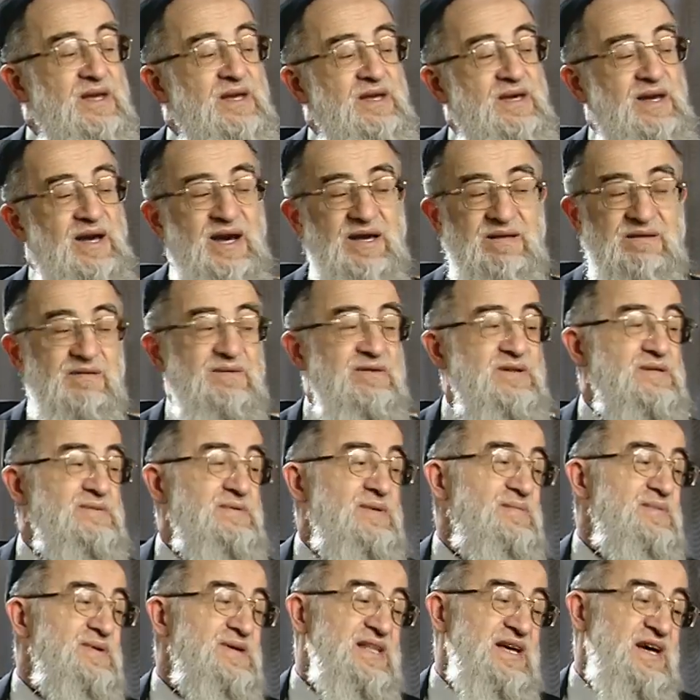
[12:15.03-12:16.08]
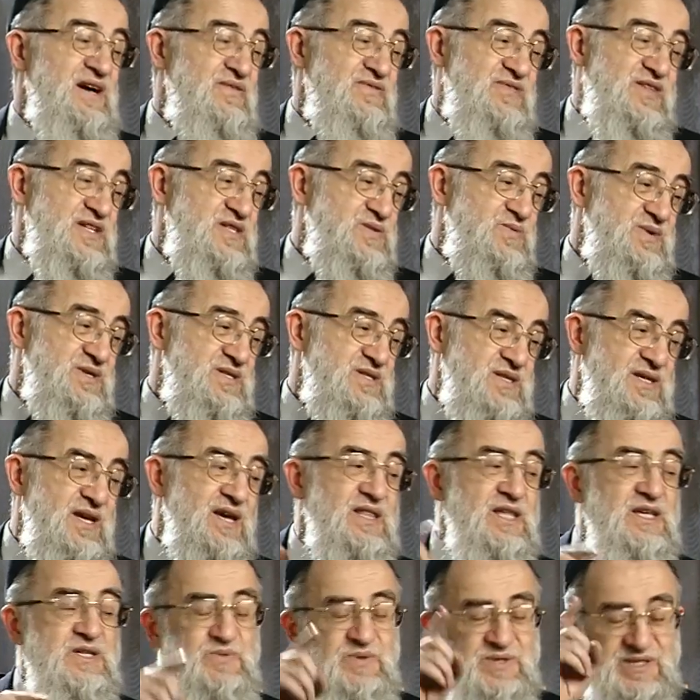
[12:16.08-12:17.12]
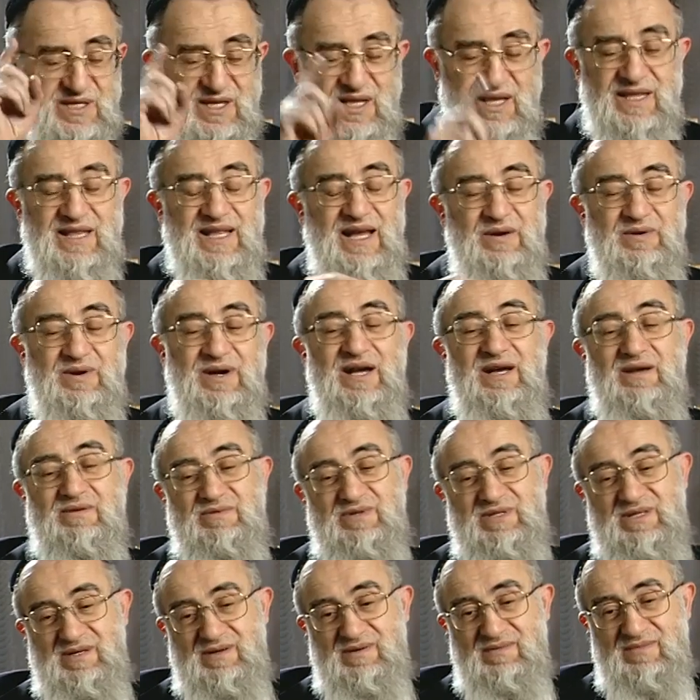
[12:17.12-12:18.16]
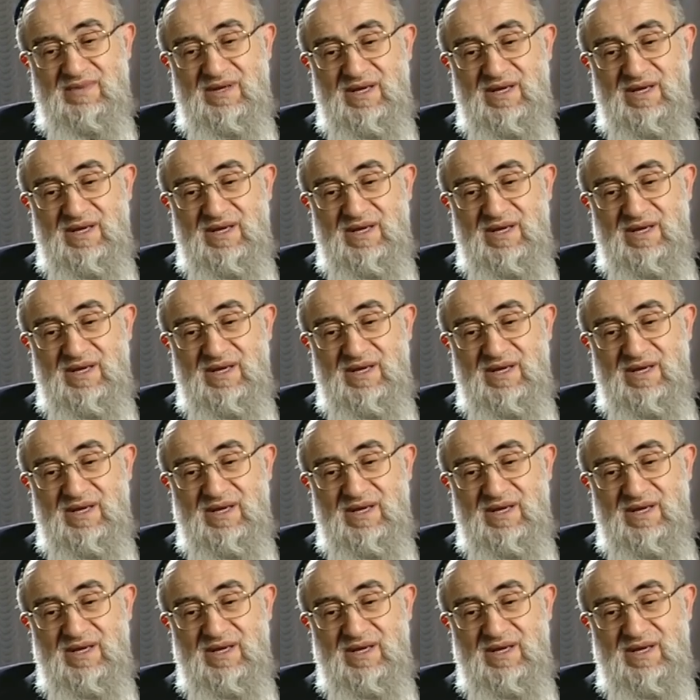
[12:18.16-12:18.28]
I don't remember now if this was. Yeah, this was still in our house.